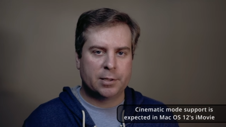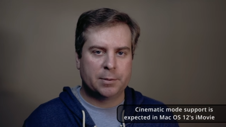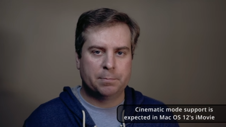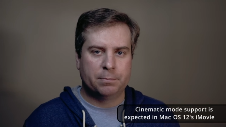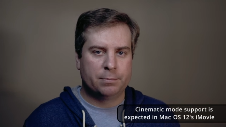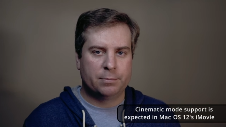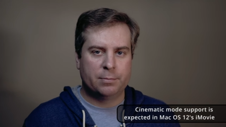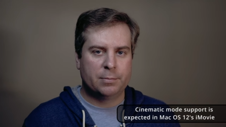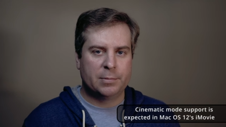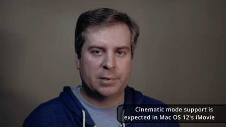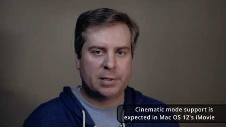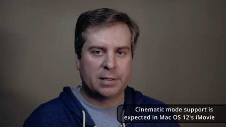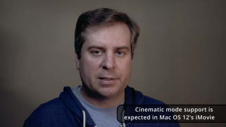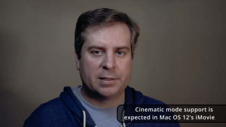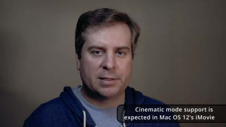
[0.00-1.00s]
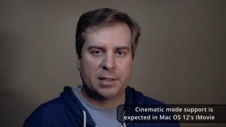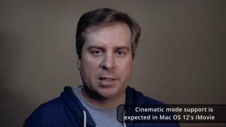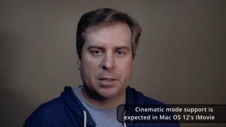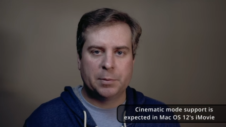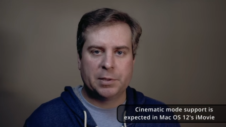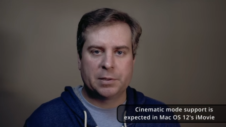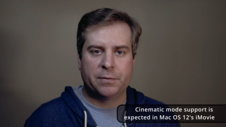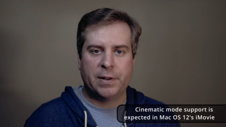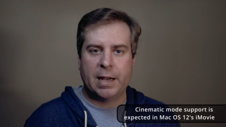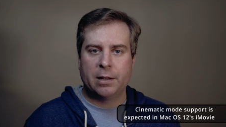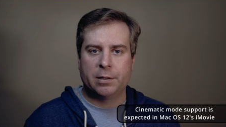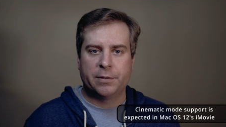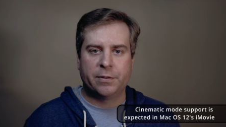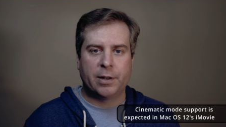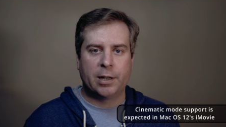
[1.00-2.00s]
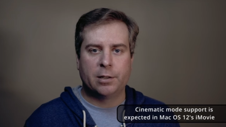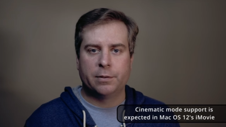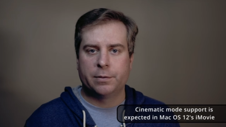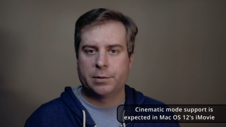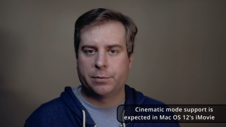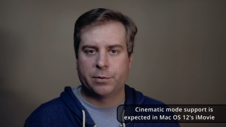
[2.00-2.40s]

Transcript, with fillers: It doesn't see them as valid files